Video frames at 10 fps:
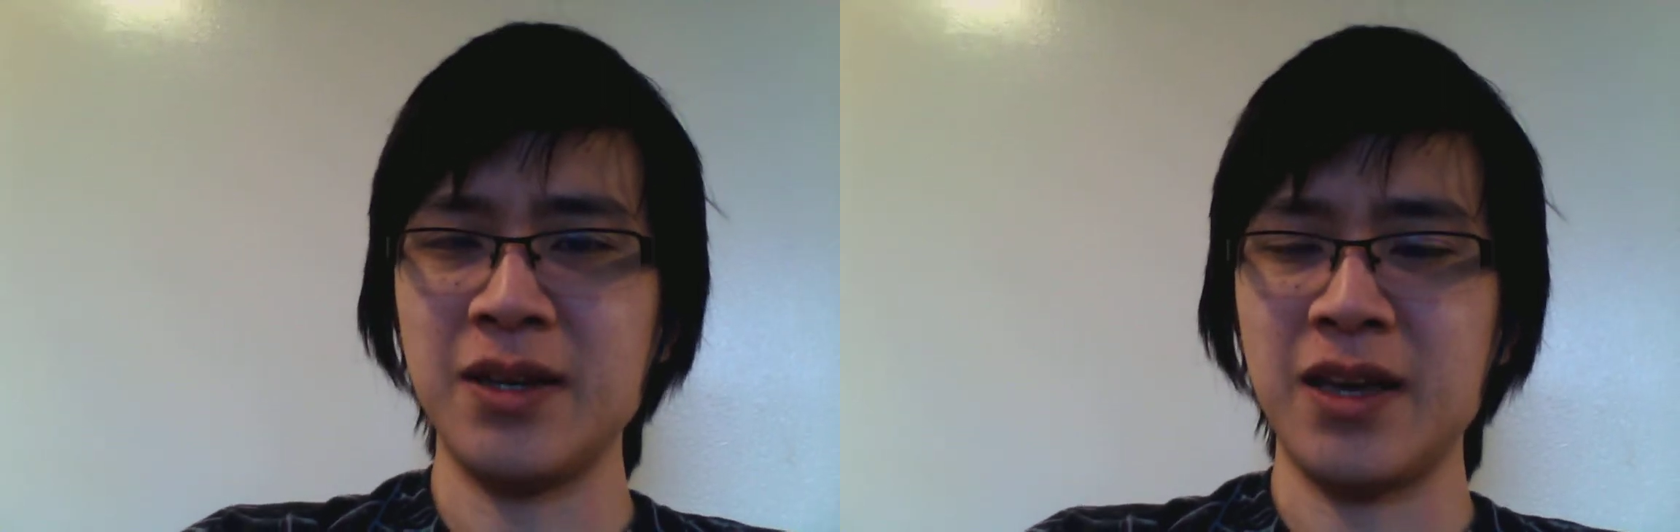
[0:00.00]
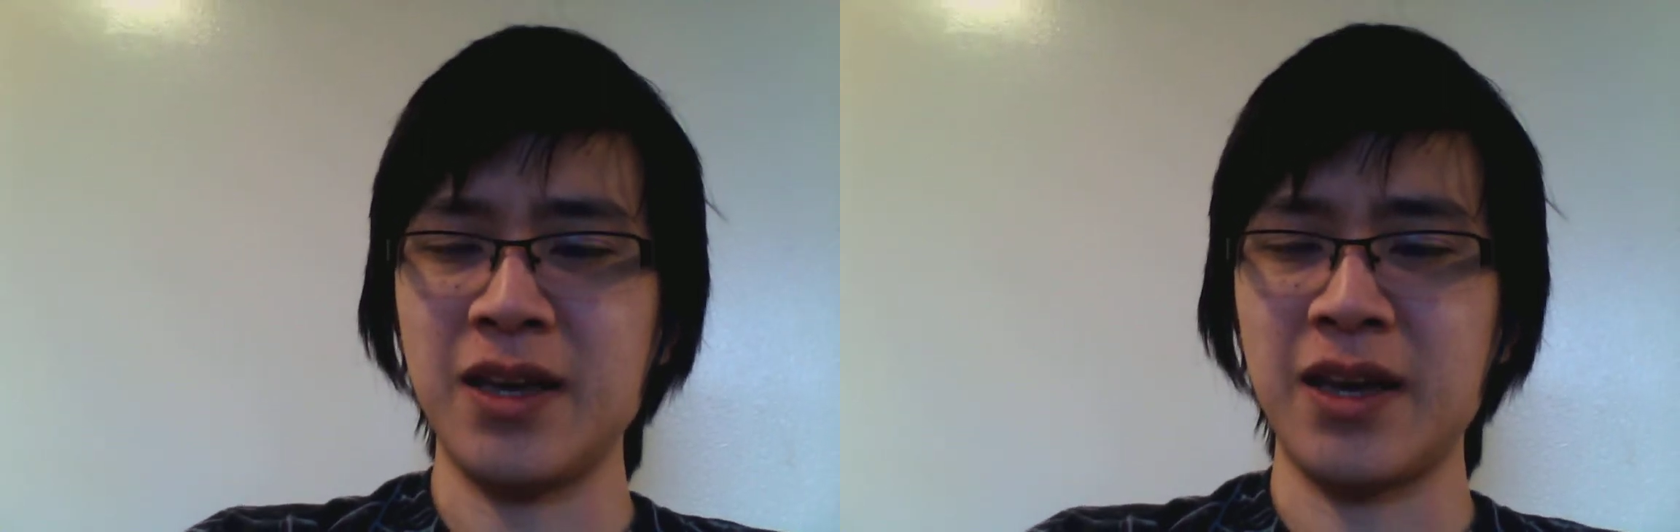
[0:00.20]

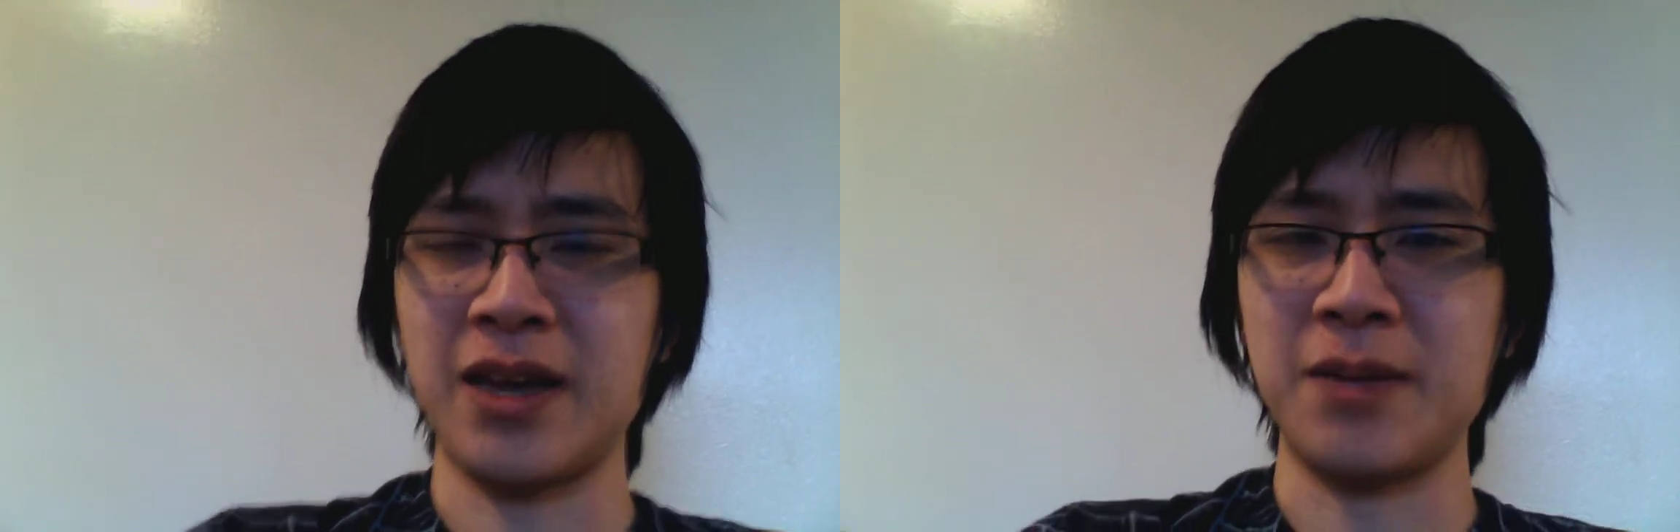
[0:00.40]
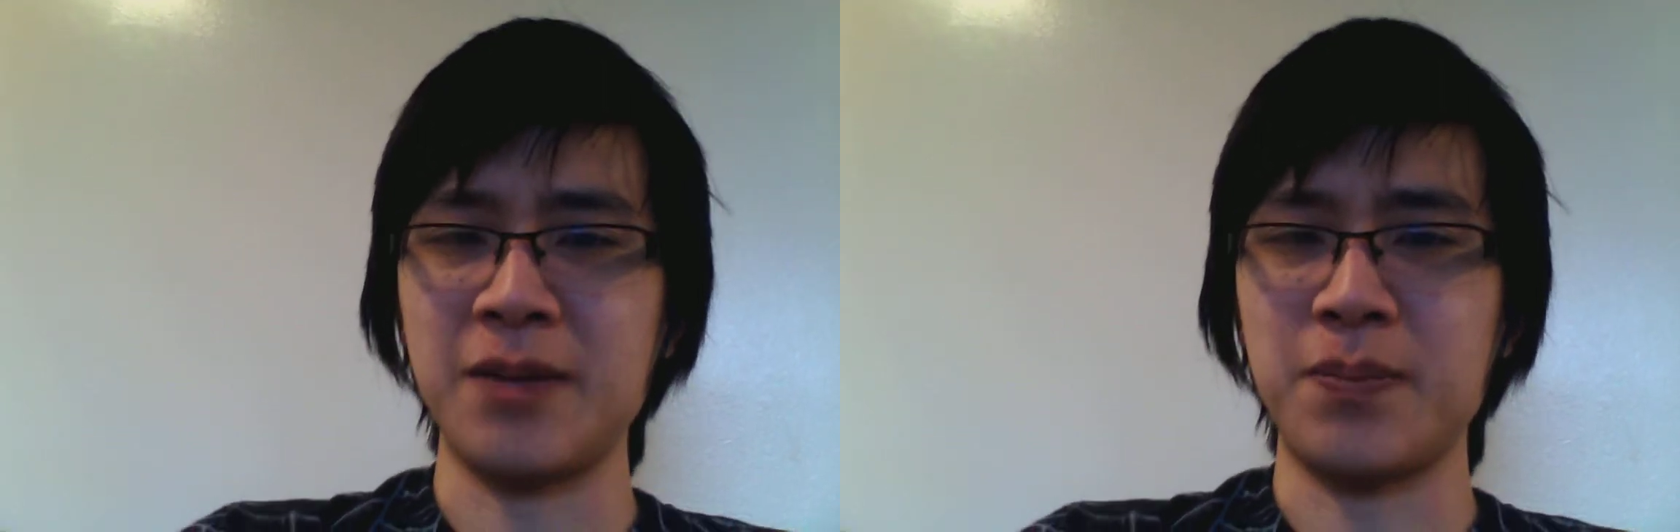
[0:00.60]

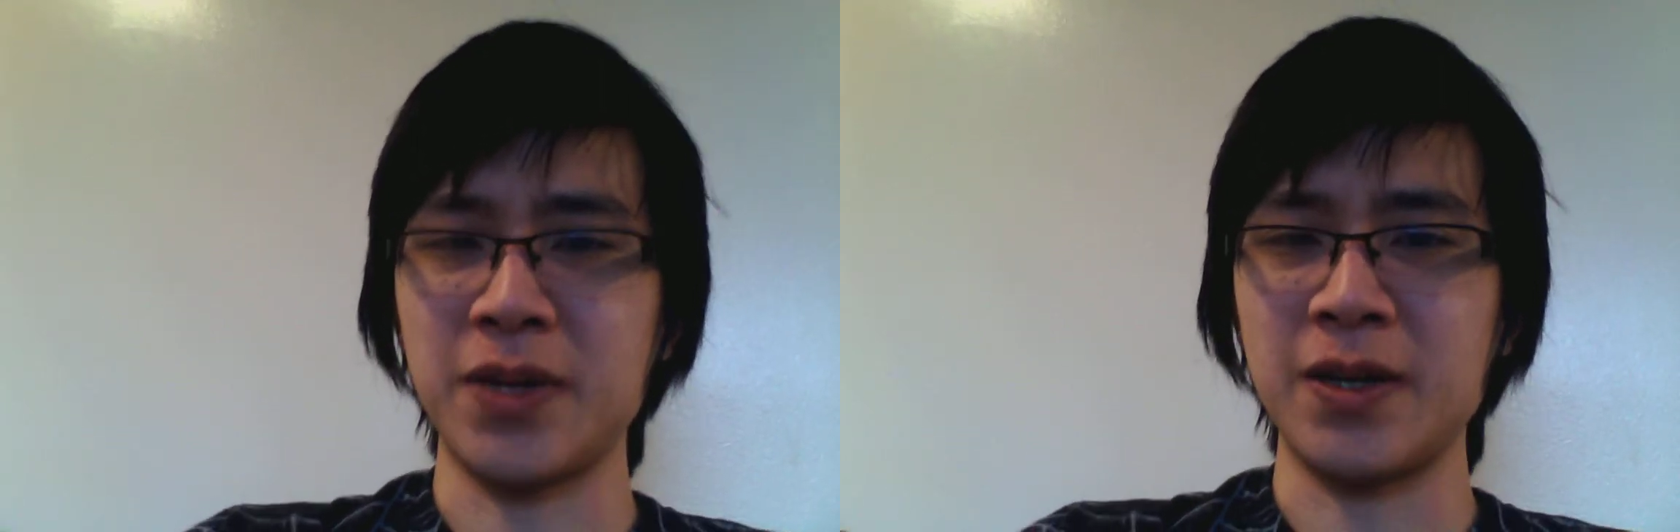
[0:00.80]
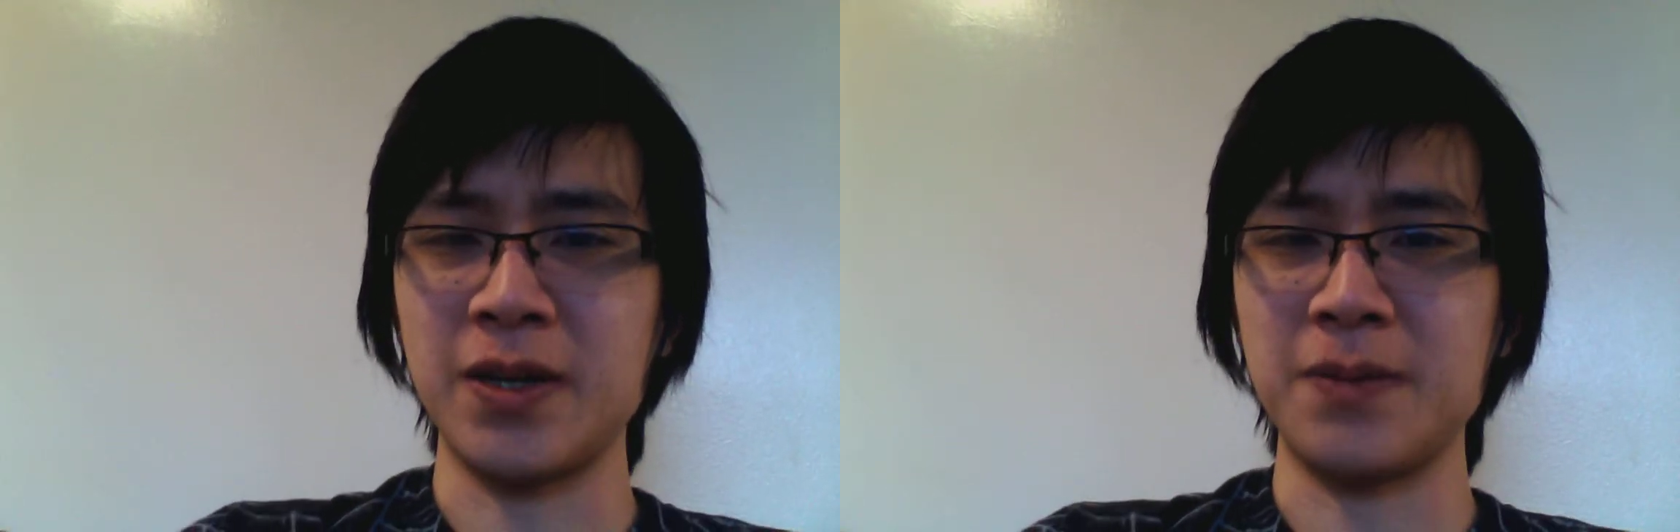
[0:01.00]
and
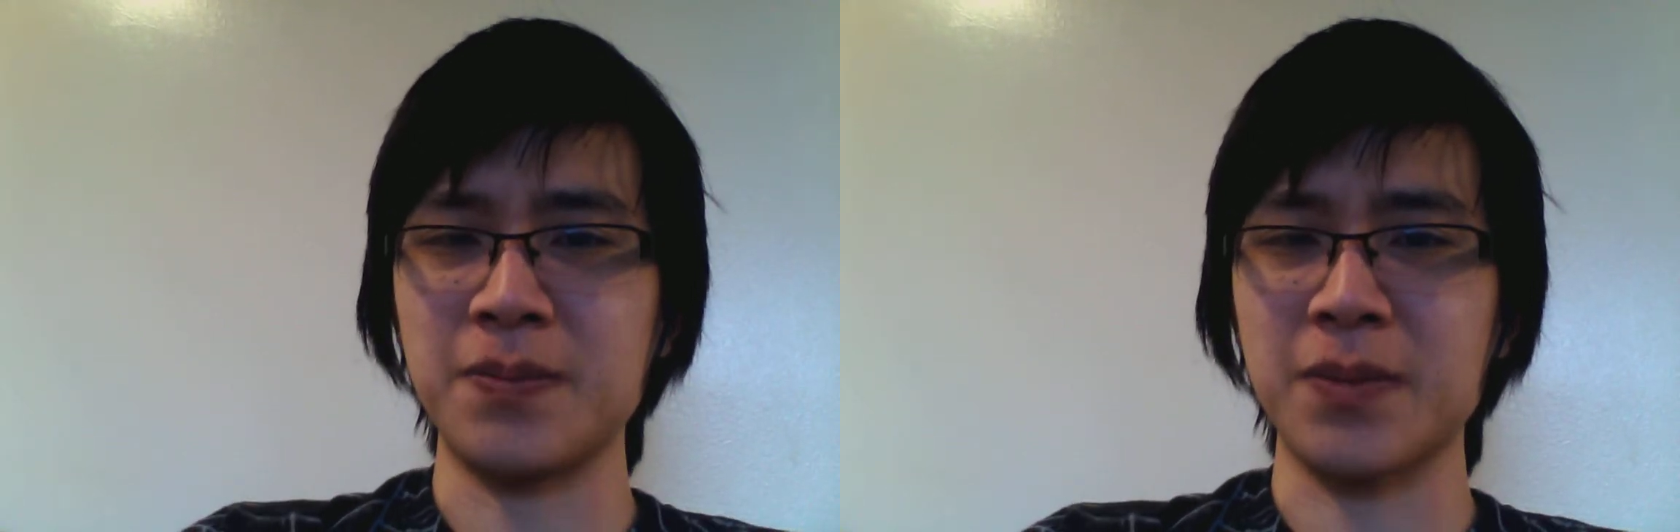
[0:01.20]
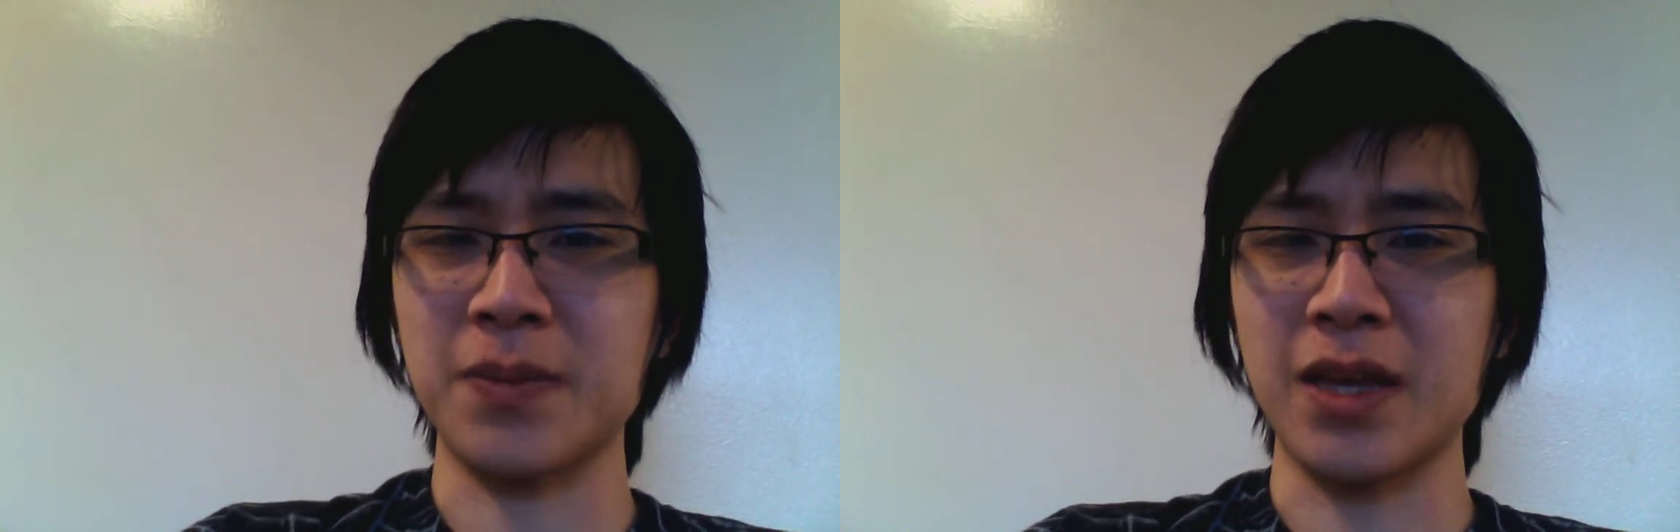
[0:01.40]
but
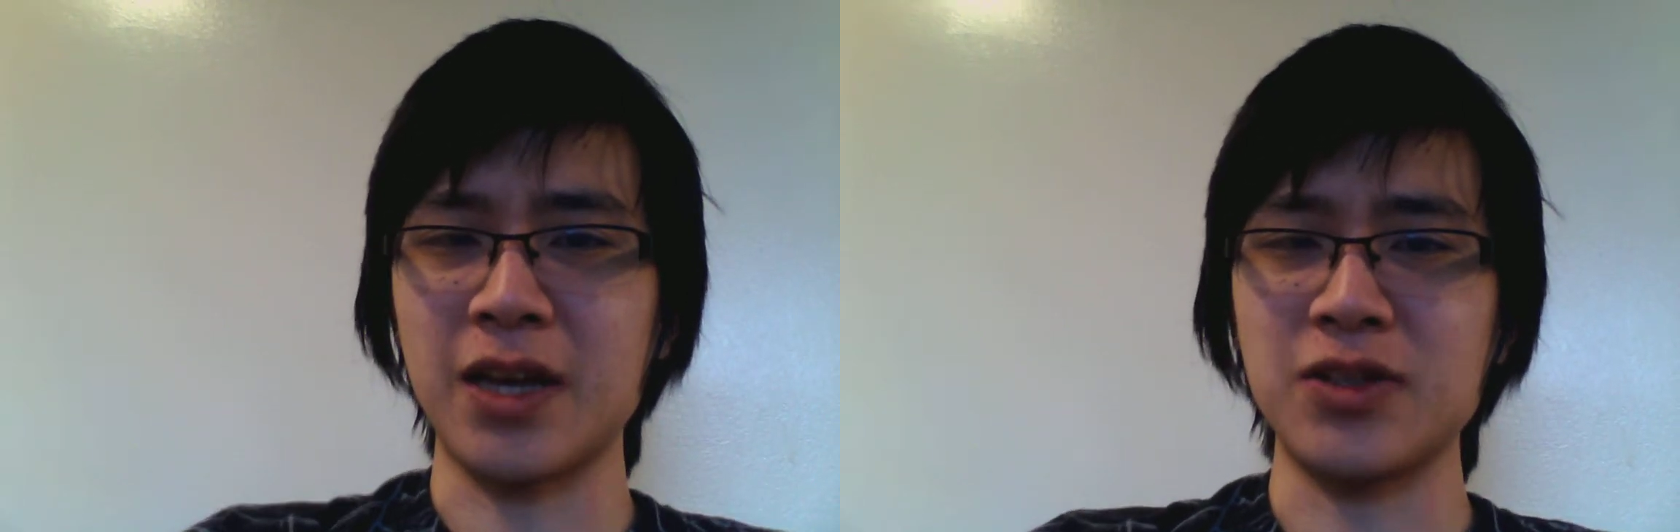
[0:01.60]
as